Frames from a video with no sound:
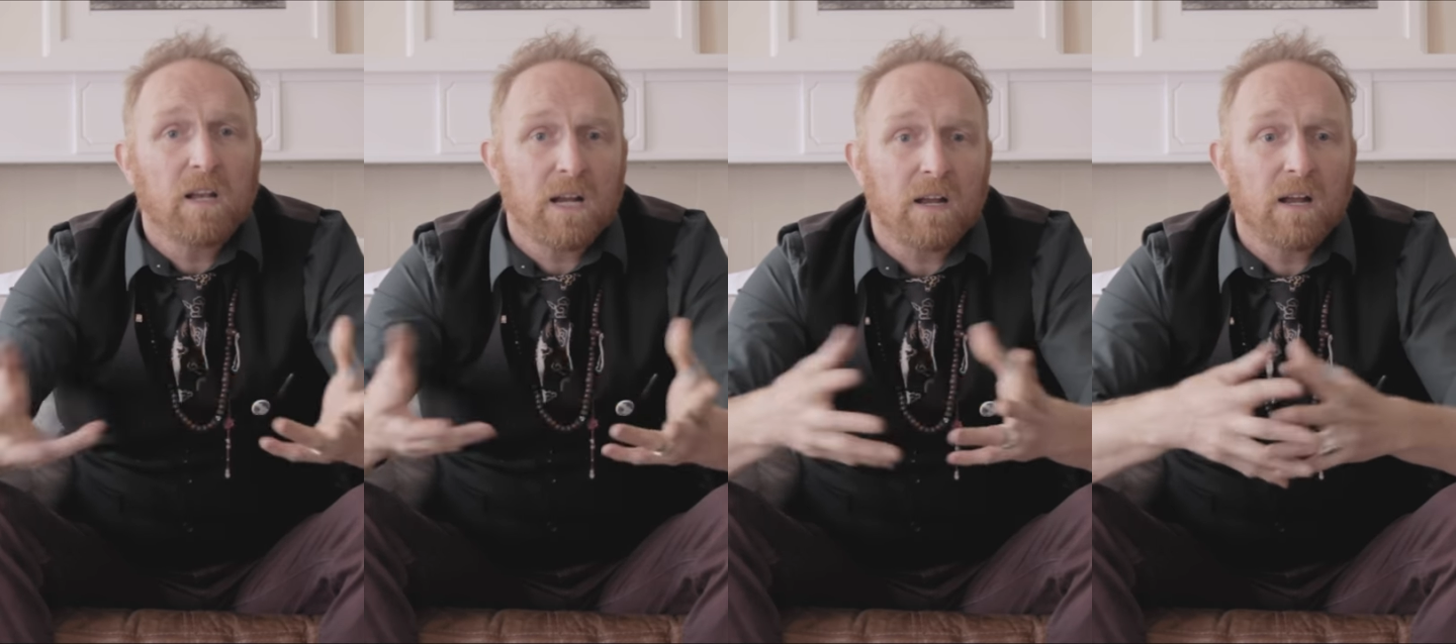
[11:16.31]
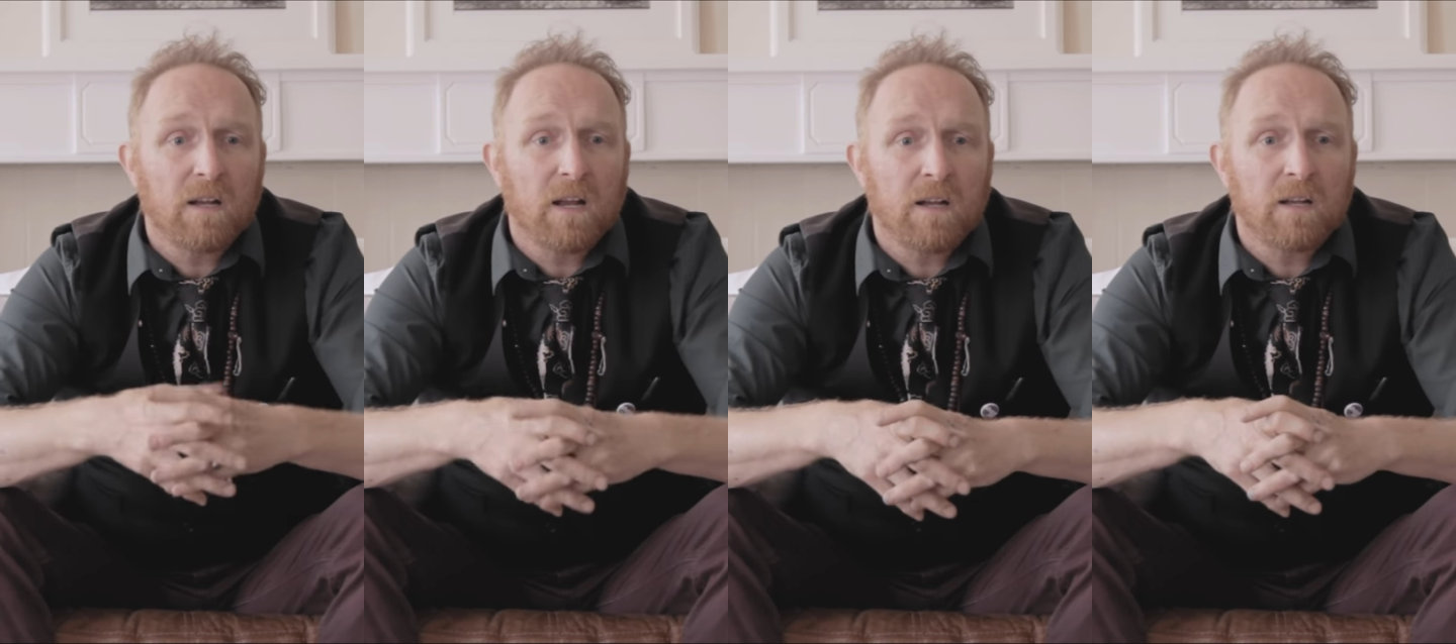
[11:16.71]
like
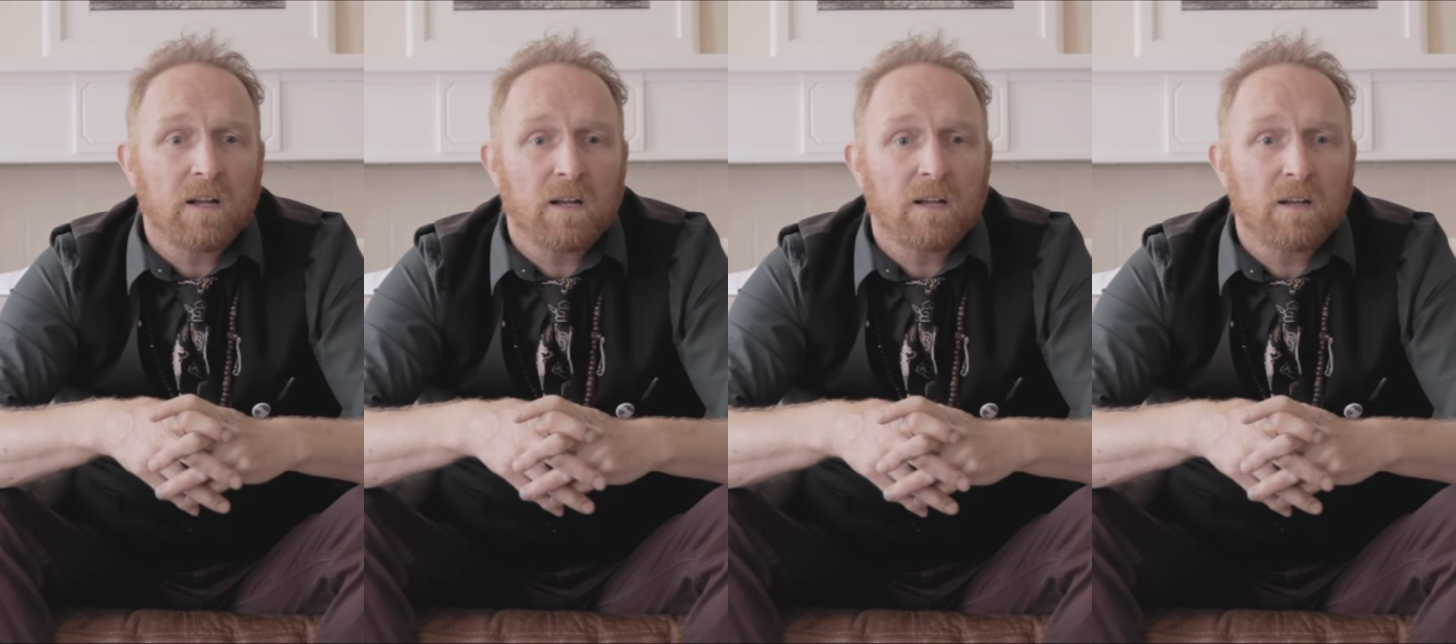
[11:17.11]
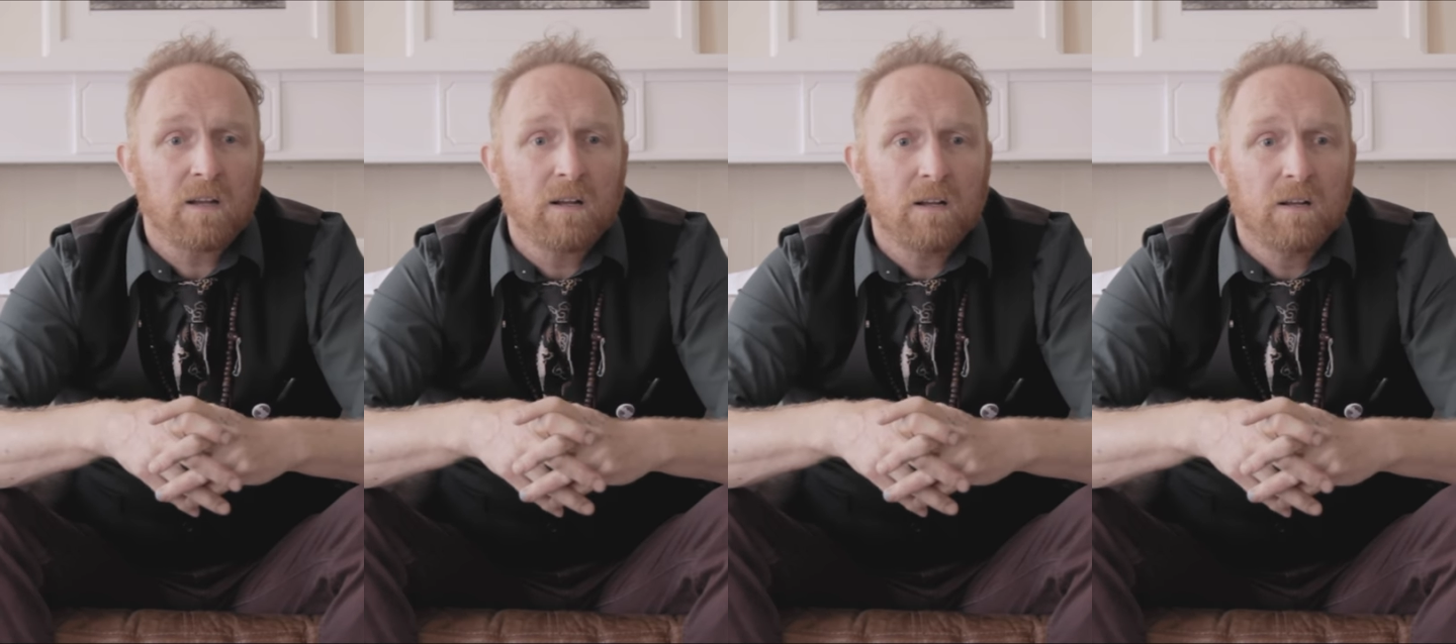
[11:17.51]
I'm
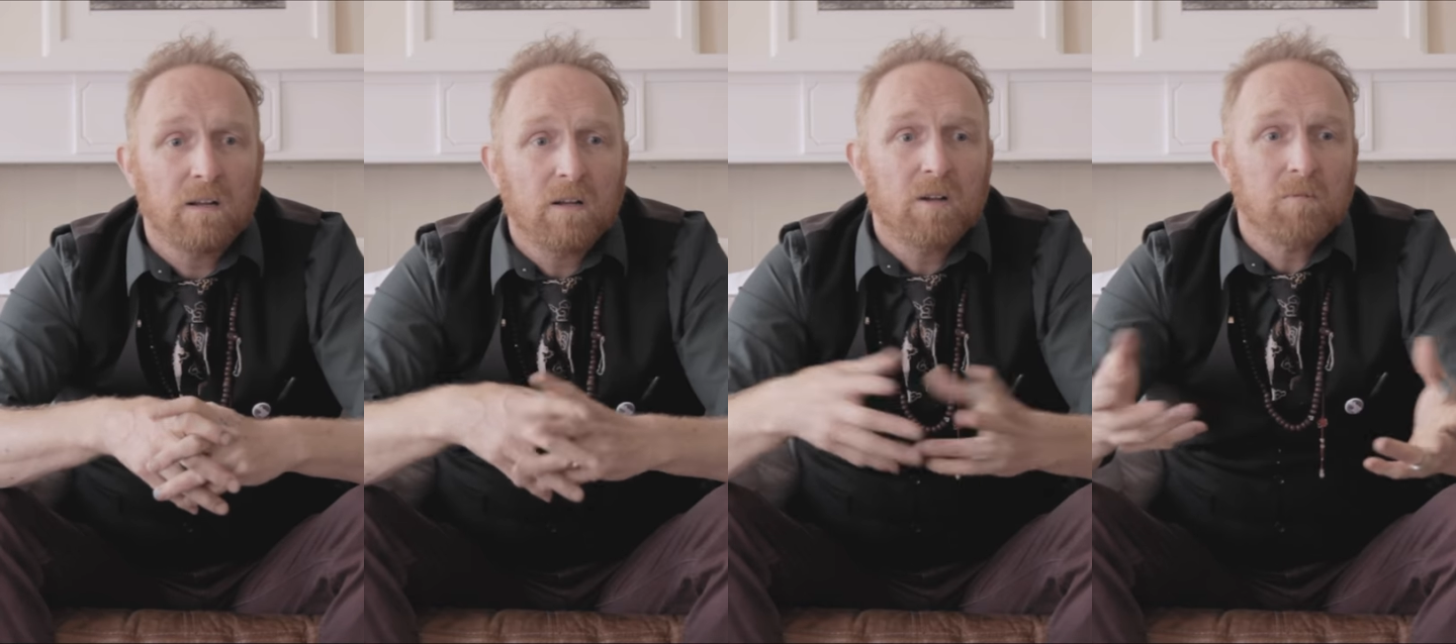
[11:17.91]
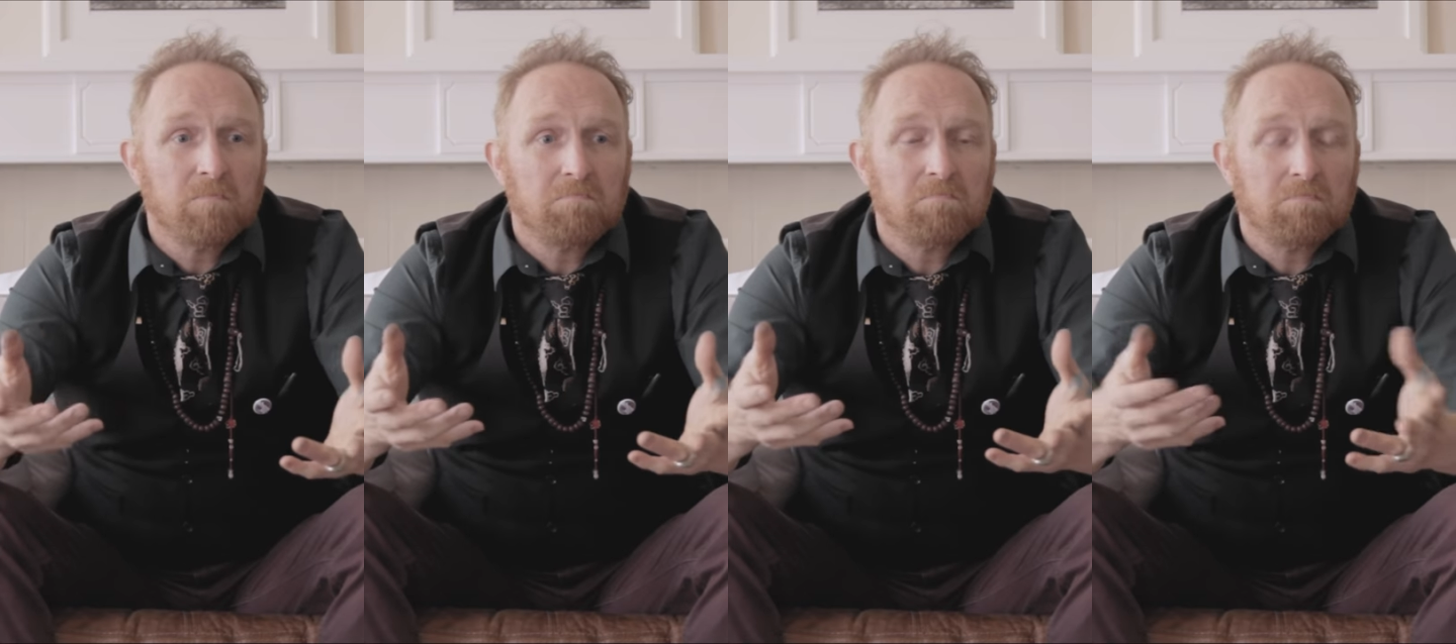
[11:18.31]

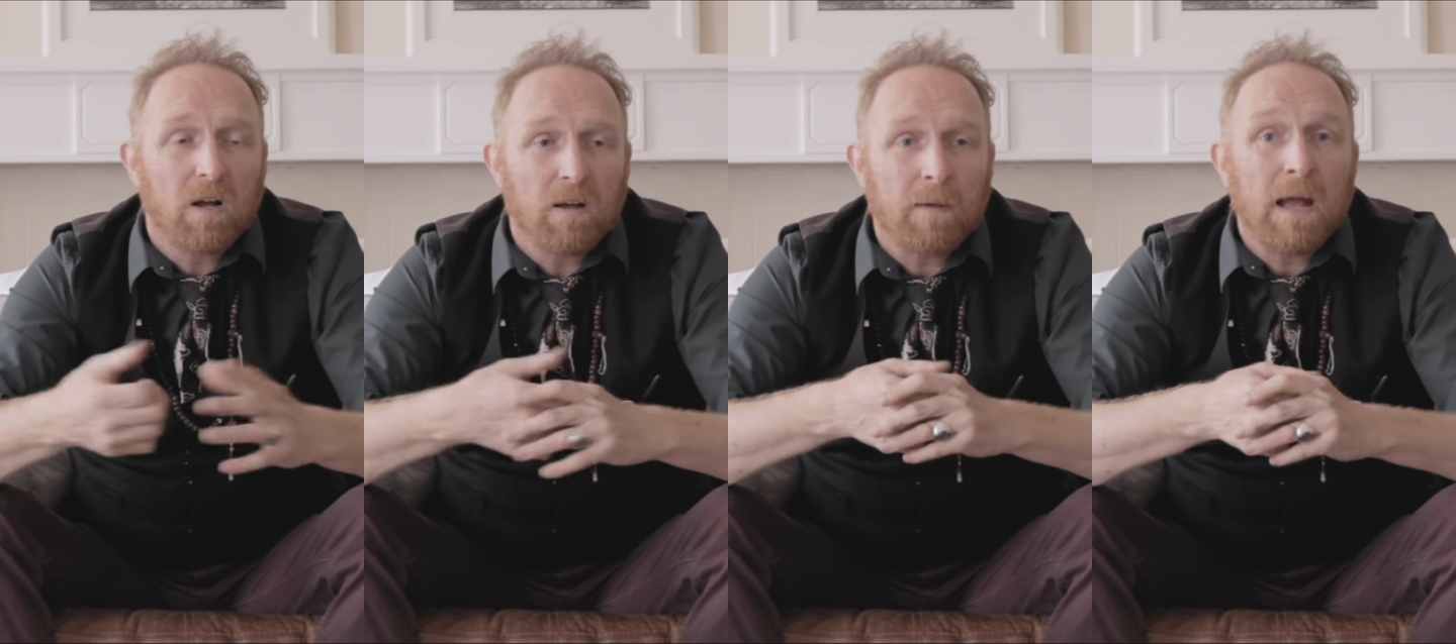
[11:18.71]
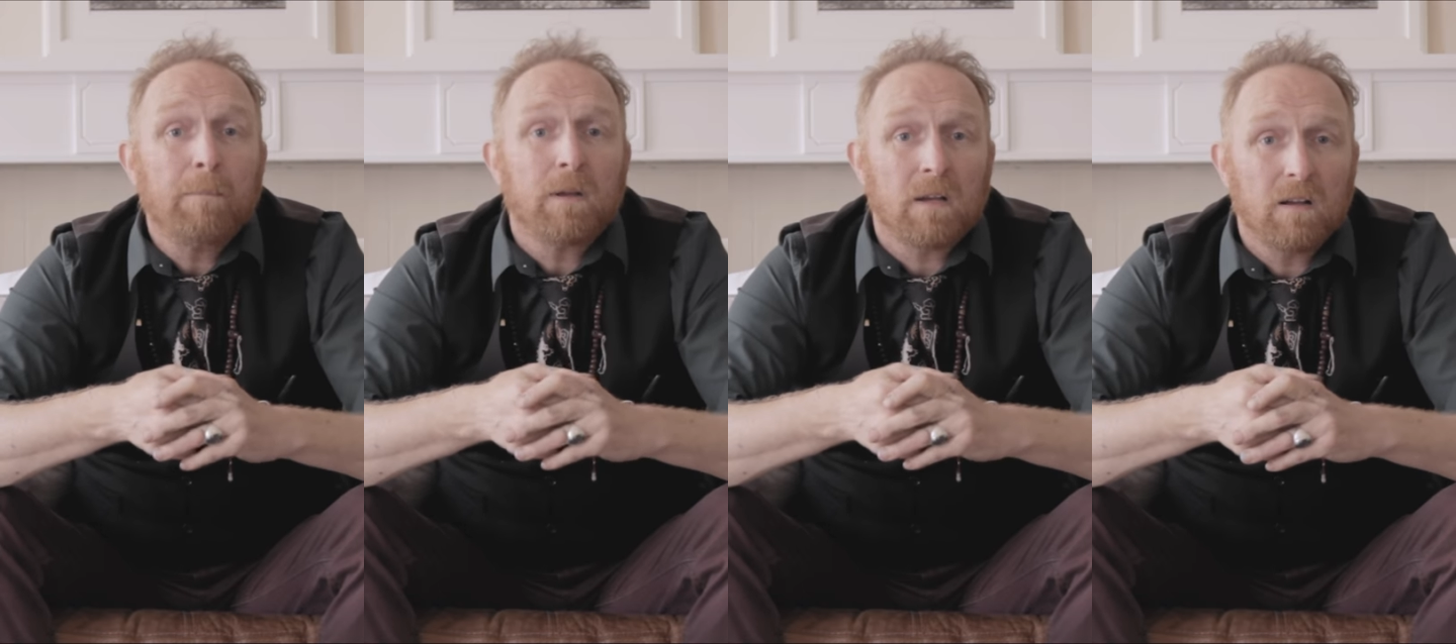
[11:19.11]

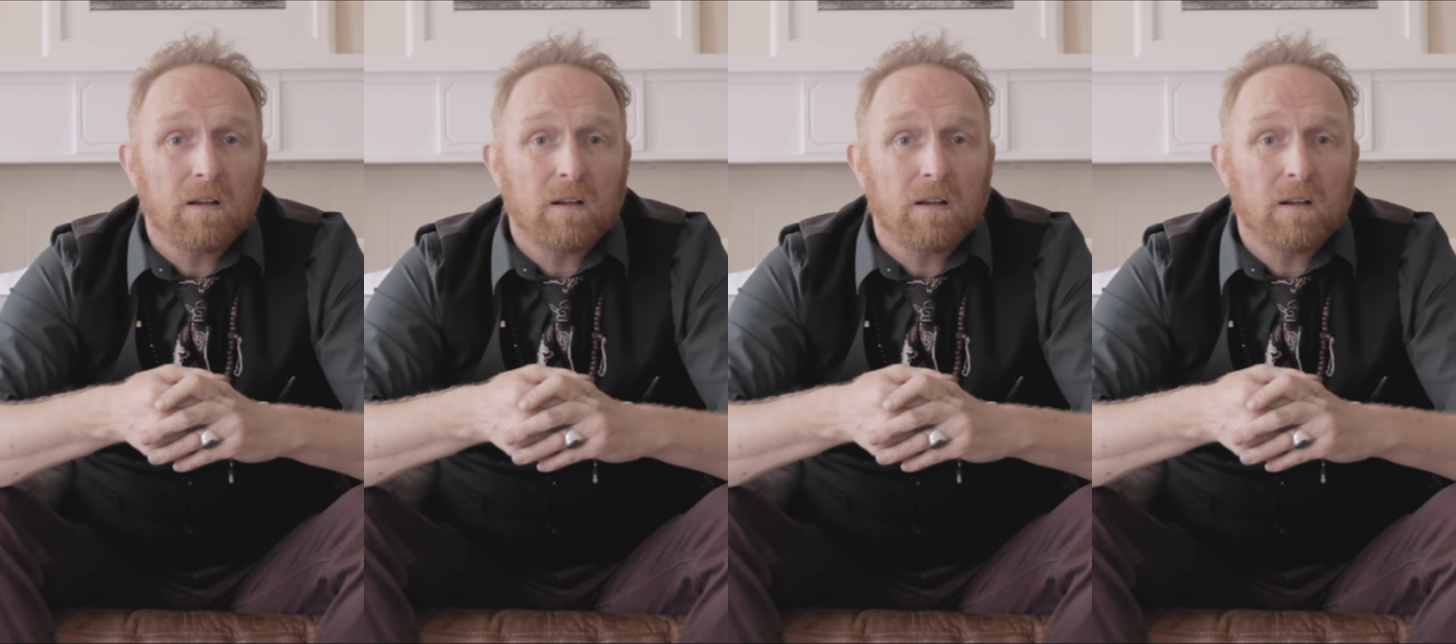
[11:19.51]
happy.